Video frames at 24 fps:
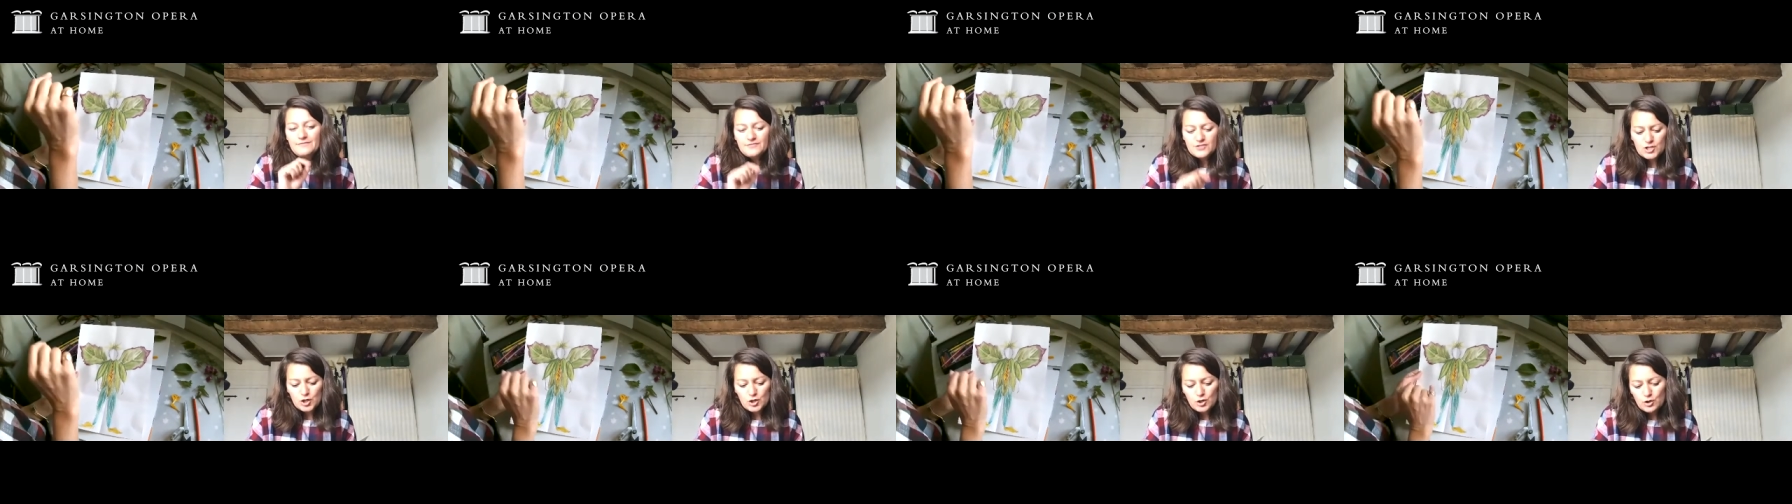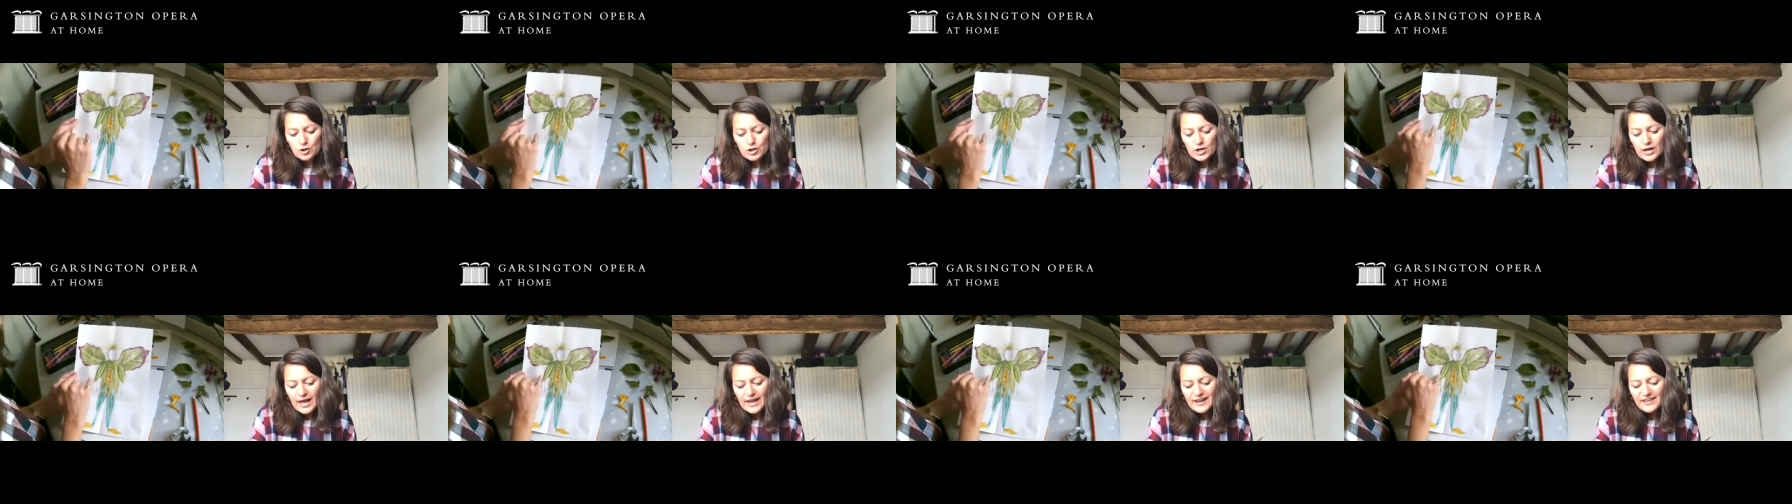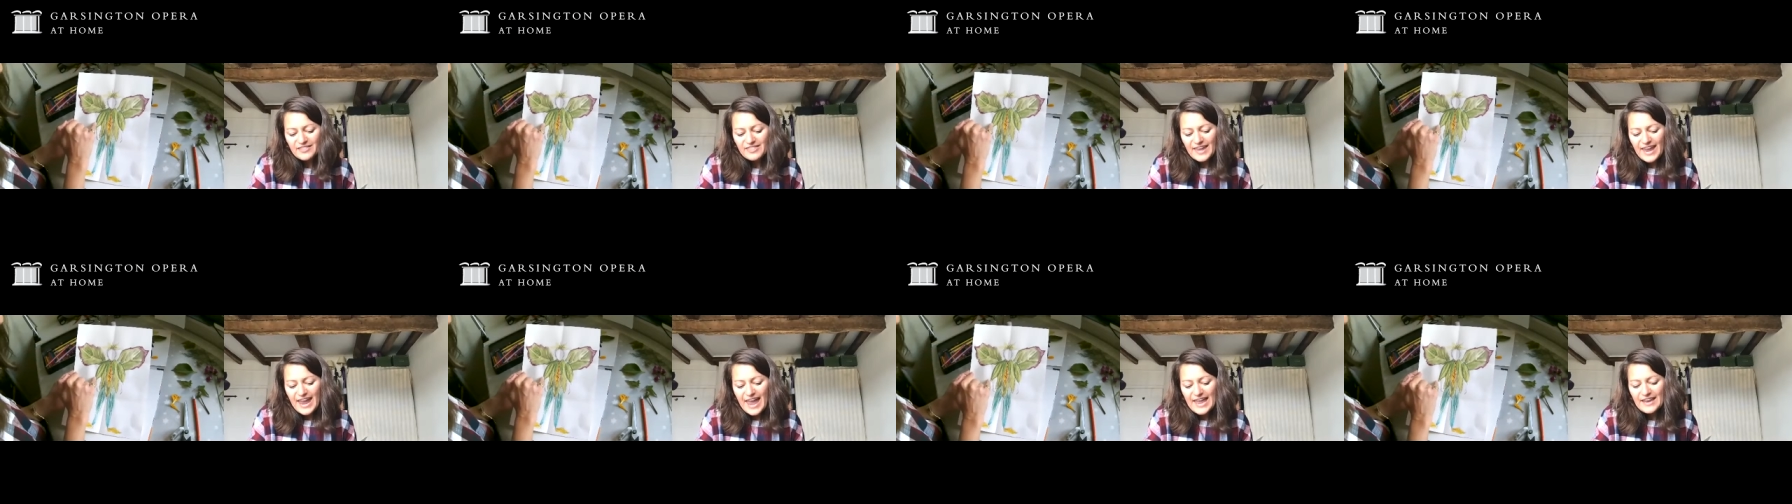to look like
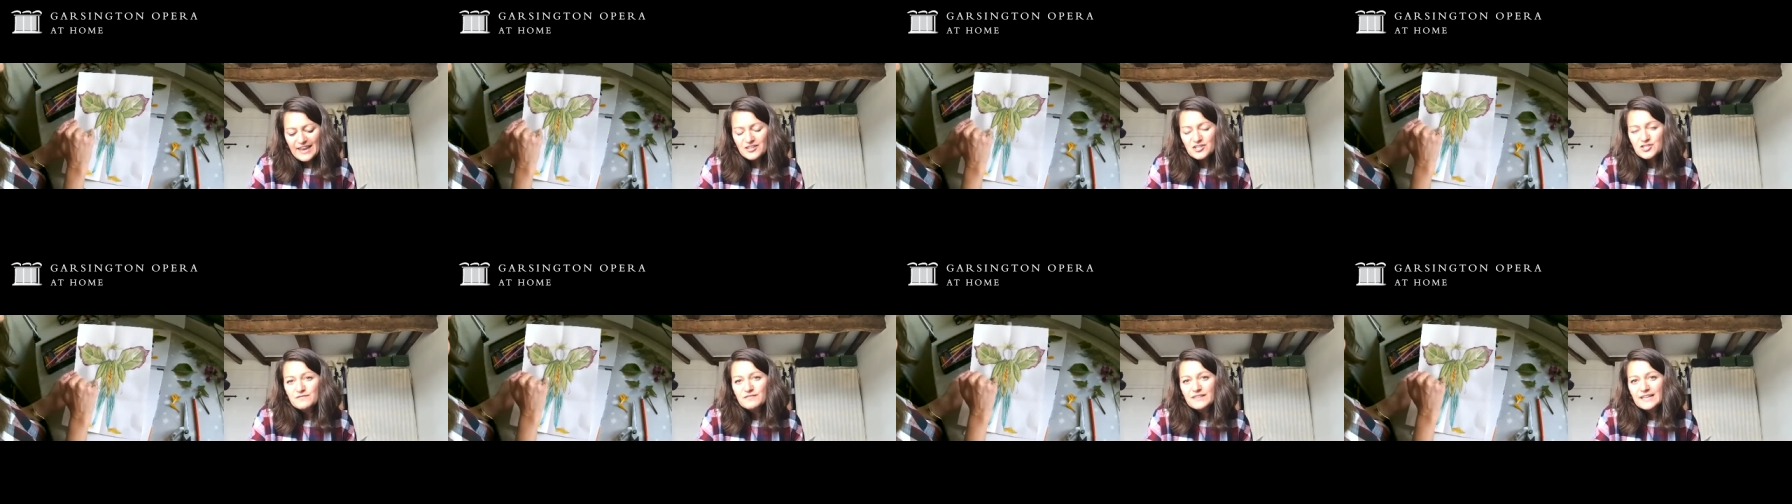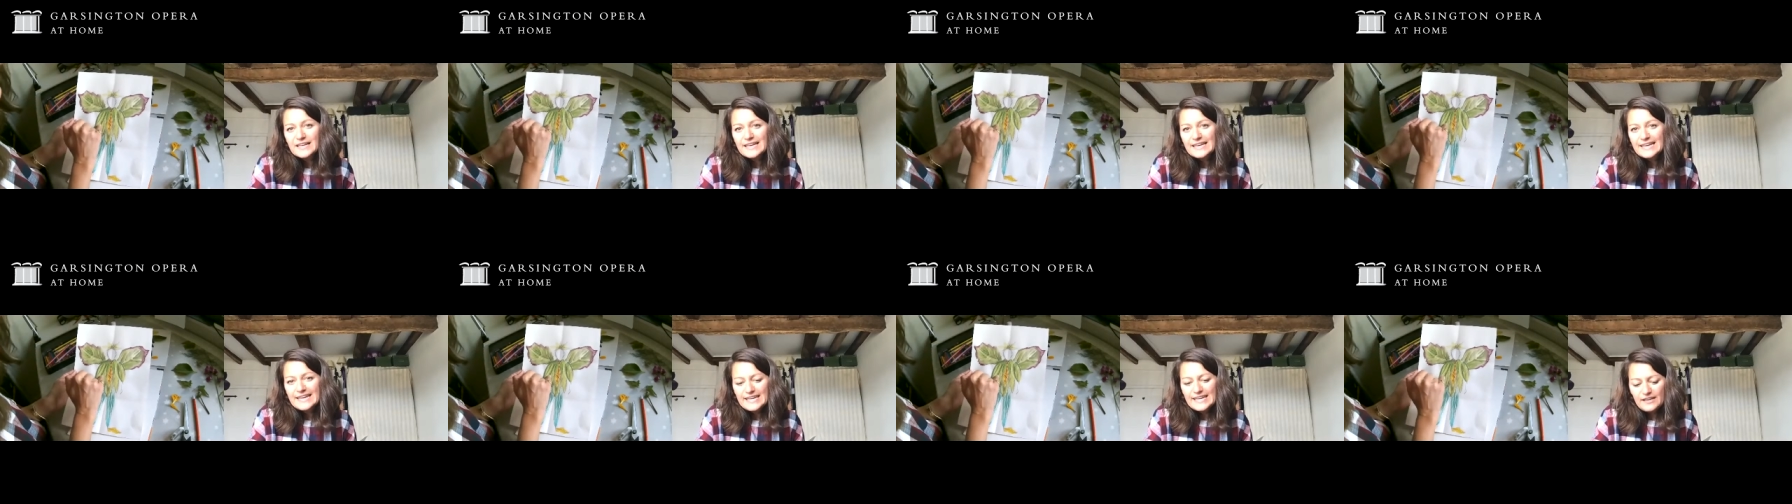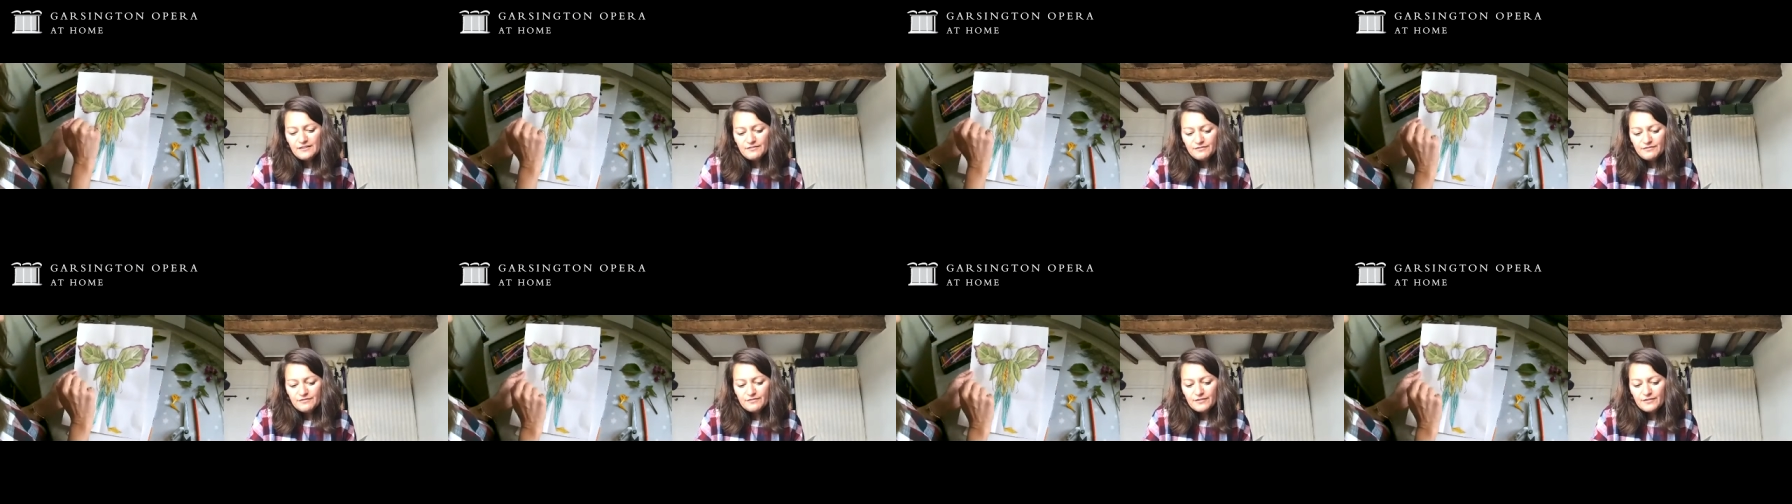the end of the leaf.